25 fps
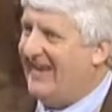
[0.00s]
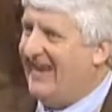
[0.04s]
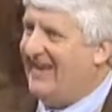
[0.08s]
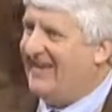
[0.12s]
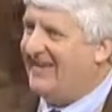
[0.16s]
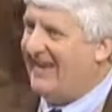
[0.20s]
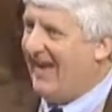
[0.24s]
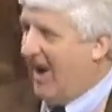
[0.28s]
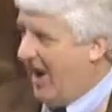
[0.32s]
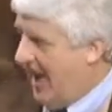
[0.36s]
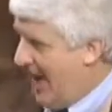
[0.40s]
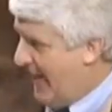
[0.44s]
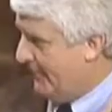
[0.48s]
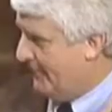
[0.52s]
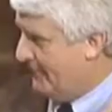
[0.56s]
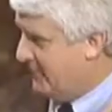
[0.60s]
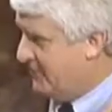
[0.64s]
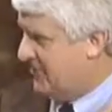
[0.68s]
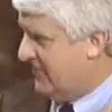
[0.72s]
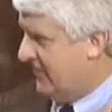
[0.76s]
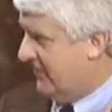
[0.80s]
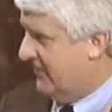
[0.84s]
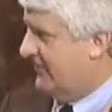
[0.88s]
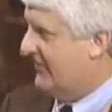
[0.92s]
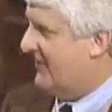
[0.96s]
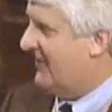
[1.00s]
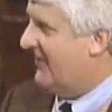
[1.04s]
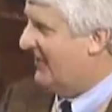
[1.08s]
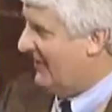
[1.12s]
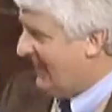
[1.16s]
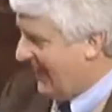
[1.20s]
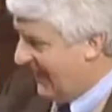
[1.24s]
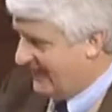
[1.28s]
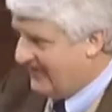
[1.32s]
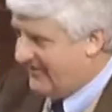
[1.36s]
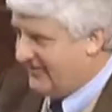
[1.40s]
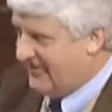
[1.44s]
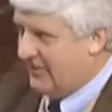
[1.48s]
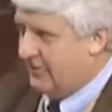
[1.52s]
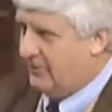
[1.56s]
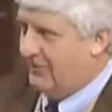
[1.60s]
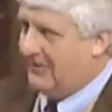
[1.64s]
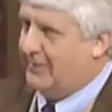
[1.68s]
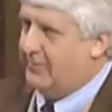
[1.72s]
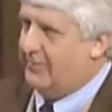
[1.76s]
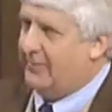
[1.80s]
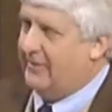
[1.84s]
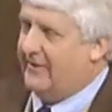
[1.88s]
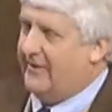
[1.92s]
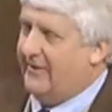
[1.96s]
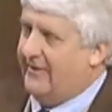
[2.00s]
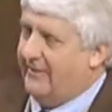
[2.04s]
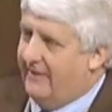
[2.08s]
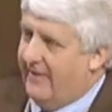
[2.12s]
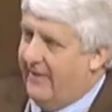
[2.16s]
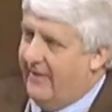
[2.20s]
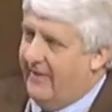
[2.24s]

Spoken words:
and options. That's their liberty.